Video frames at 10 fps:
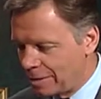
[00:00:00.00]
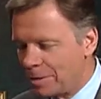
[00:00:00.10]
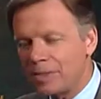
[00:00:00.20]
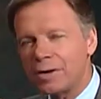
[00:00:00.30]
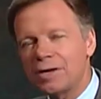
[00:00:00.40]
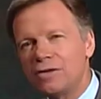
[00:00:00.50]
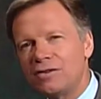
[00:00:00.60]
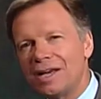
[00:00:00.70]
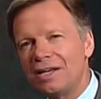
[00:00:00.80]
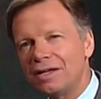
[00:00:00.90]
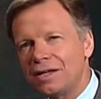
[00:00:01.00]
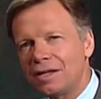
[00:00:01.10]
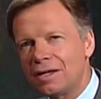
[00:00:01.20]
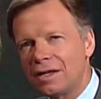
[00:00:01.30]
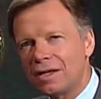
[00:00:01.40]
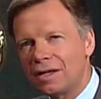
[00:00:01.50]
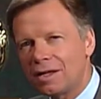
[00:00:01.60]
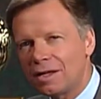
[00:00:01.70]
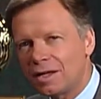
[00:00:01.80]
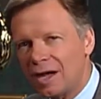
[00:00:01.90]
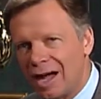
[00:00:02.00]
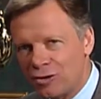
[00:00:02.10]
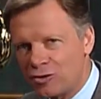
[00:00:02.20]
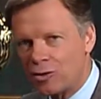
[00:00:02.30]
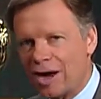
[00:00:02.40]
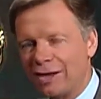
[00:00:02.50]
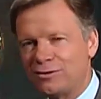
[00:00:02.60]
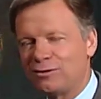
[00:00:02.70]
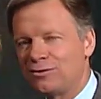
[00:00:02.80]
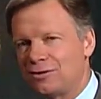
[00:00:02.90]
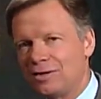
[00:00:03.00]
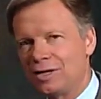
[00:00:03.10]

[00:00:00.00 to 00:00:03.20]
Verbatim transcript: But there is a contrast